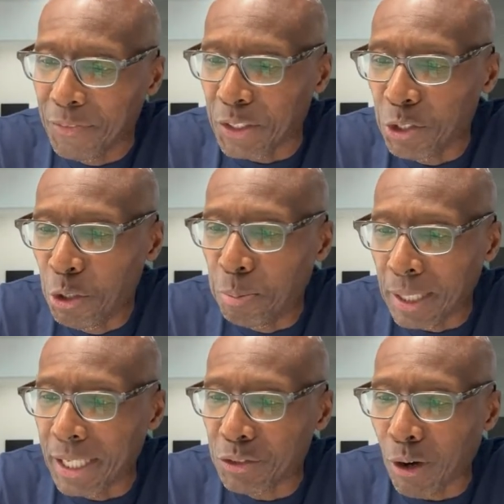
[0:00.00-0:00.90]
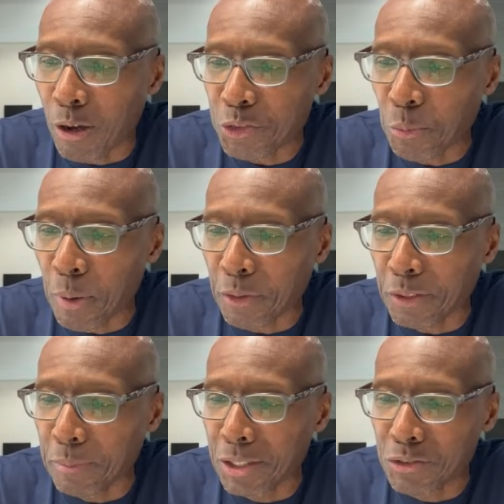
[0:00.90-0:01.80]
the new plans are also part of
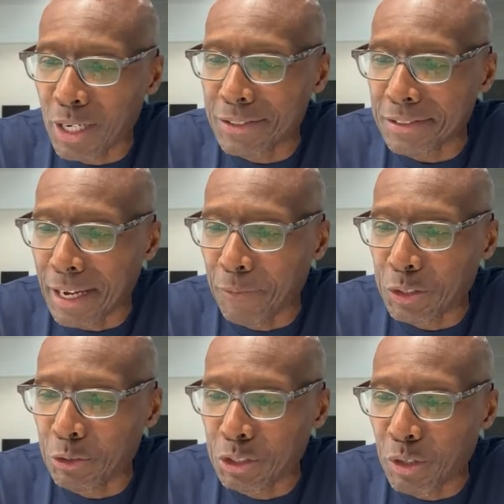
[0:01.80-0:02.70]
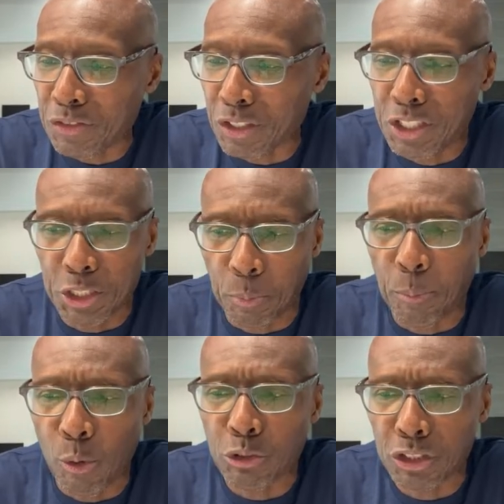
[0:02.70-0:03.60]
the administration's effort to address the
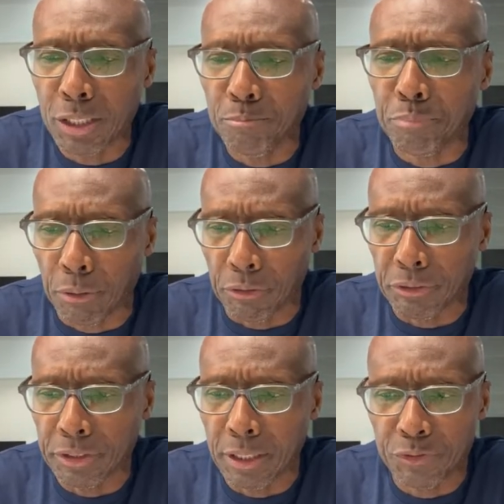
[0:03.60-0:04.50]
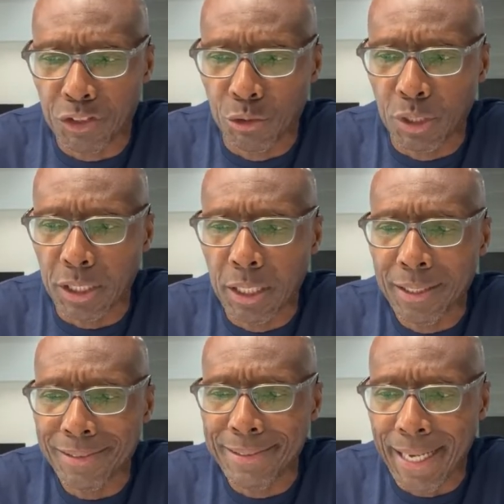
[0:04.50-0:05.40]
disproportionate burden of
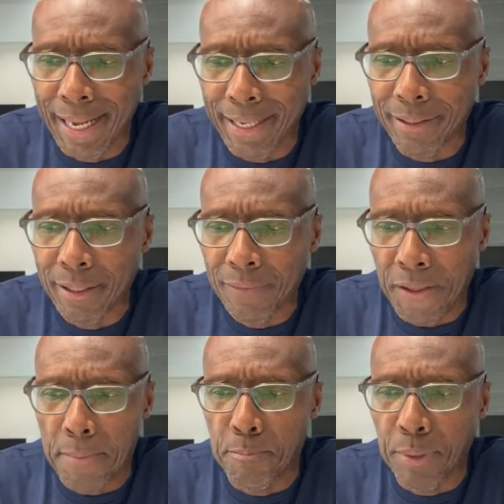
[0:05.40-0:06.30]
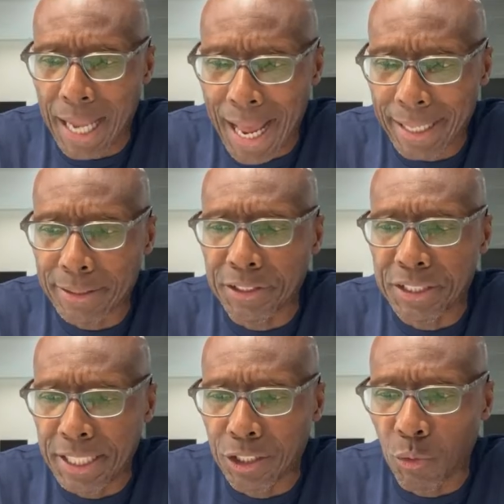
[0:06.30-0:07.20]
student debt that Black,
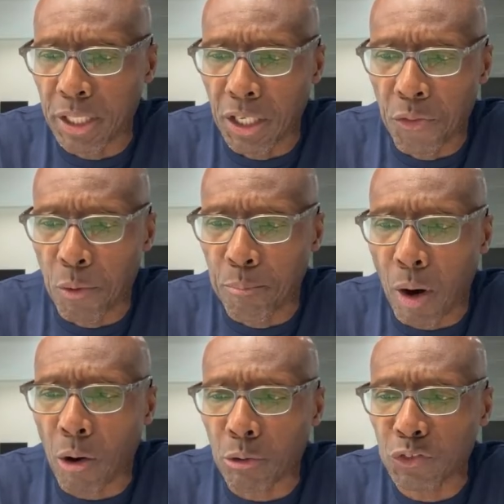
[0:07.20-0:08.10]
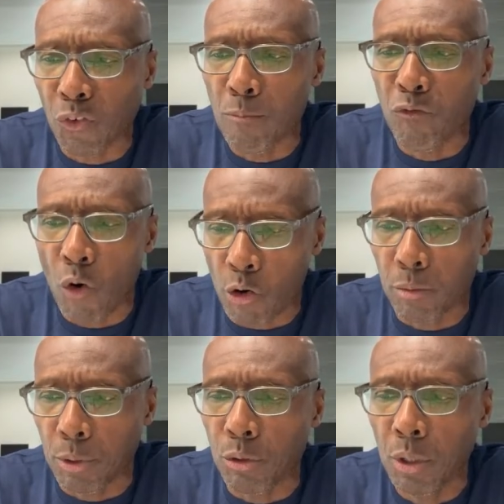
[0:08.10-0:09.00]
Latino, and other borrowers from
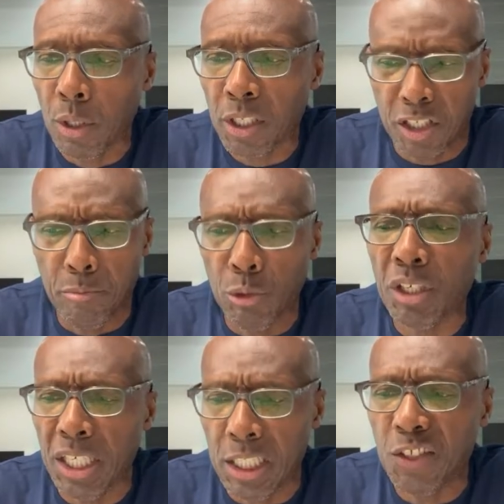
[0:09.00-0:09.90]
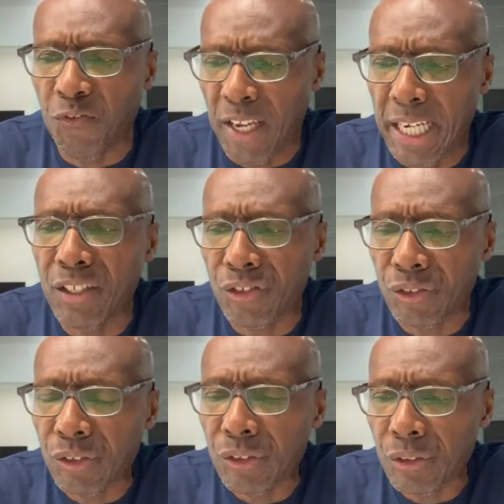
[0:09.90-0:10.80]
vulnerable communities
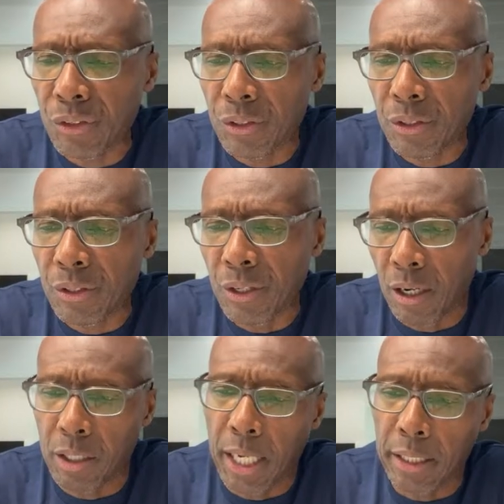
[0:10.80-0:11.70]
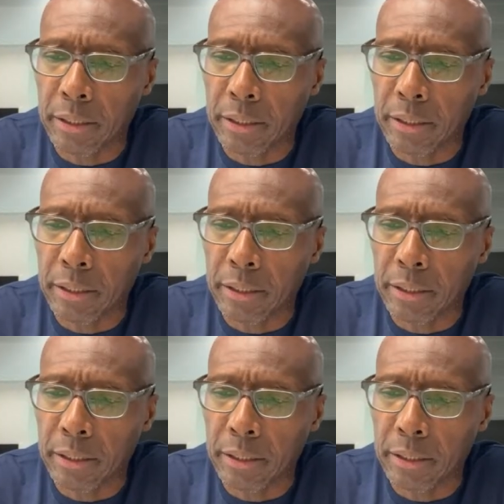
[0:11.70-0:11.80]
face. Okay.